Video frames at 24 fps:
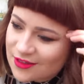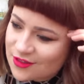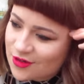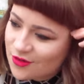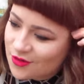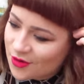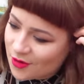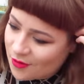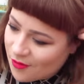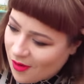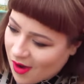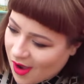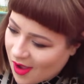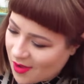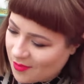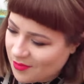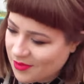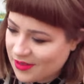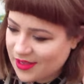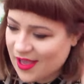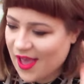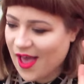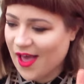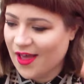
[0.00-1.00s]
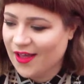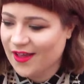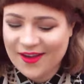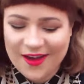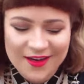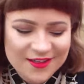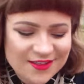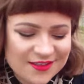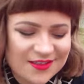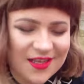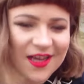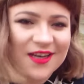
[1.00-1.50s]
I don't know why, but yeah,
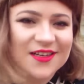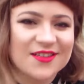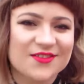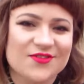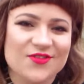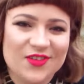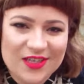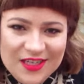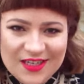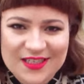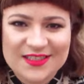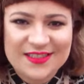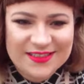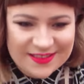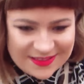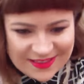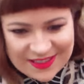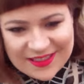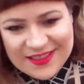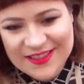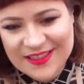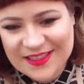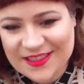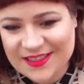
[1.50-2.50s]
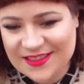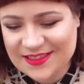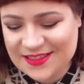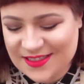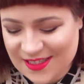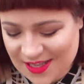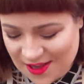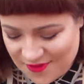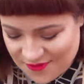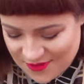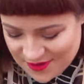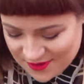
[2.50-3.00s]
I just really like to get in and
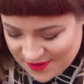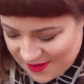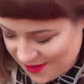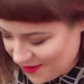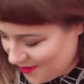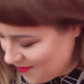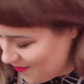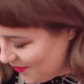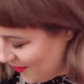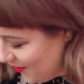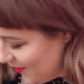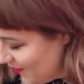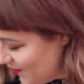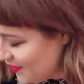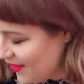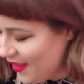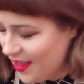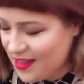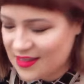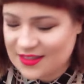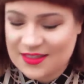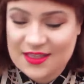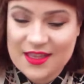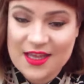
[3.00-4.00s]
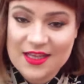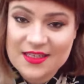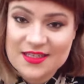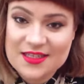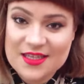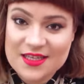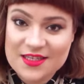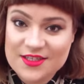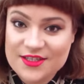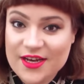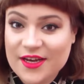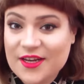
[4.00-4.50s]
see everything. But yeah, so that's
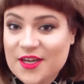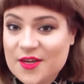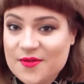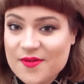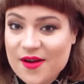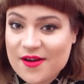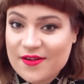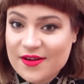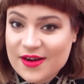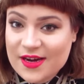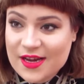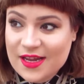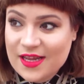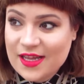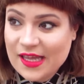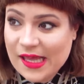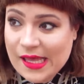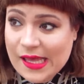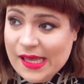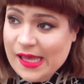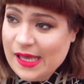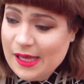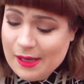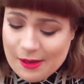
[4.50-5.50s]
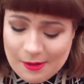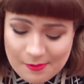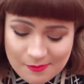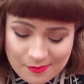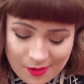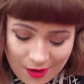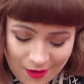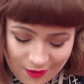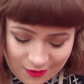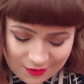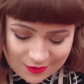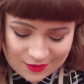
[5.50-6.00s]
the January
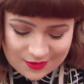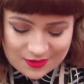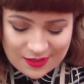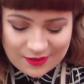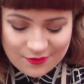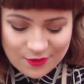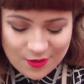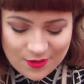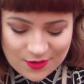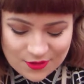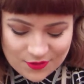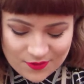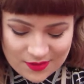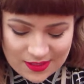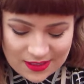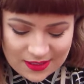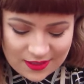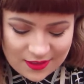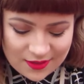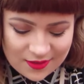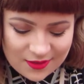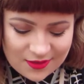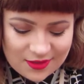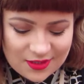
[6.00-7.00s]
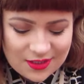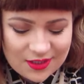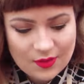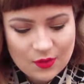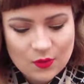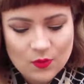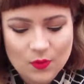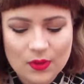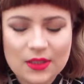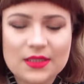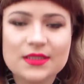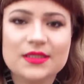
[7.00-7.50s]
box. They're always really good.
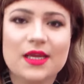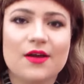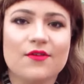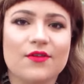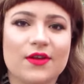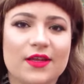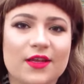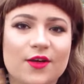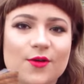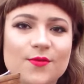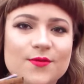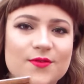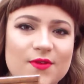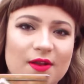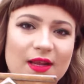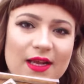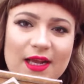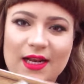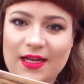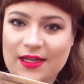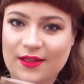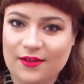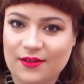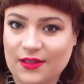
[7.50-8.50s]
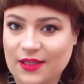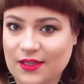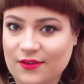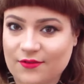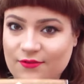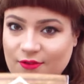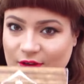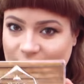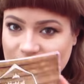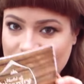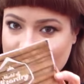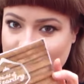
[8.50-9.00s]
That's how it comes with like a little
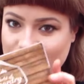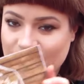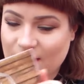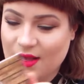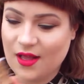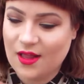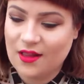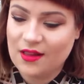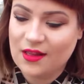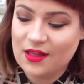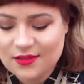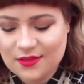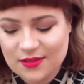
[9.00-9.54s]
leaflet as well.